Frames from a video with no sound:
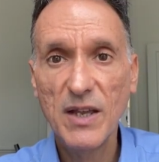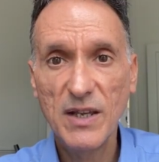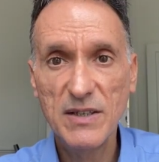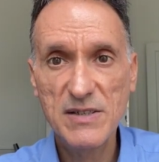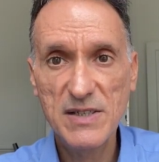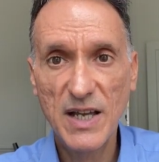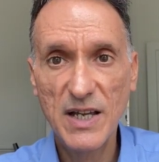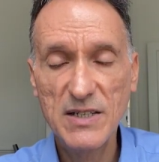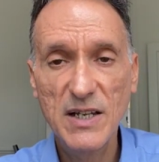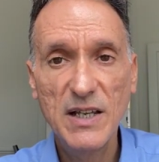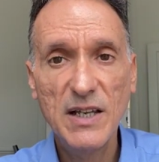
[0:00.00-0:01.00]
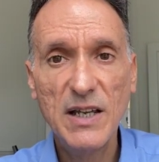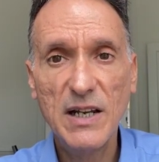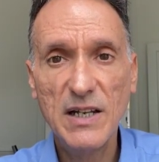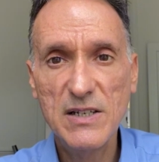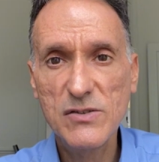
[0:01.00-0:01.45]
Instead,
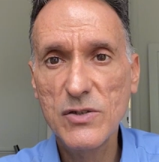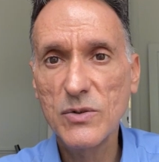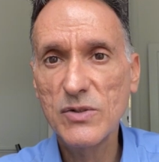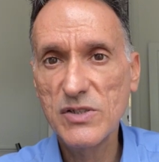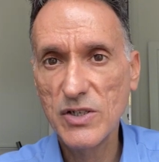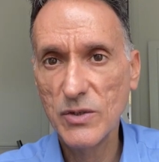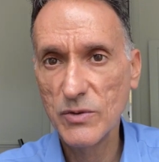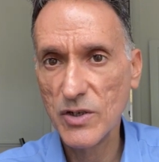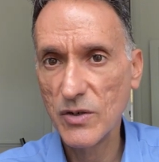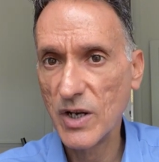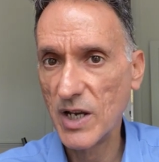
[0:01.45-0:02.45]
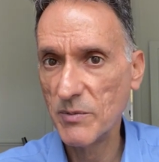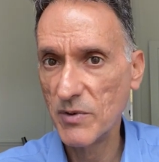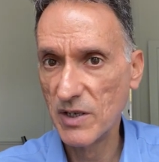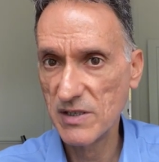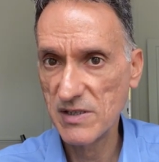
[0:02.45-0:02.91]
it leads to
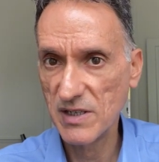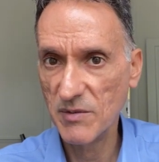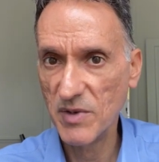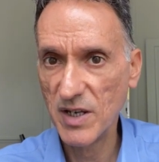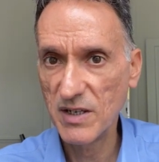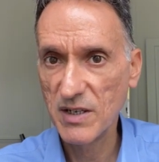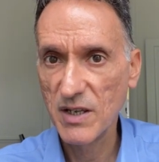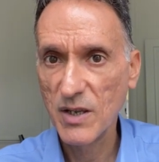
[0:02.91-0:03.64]
pseudo-hypocalcemia,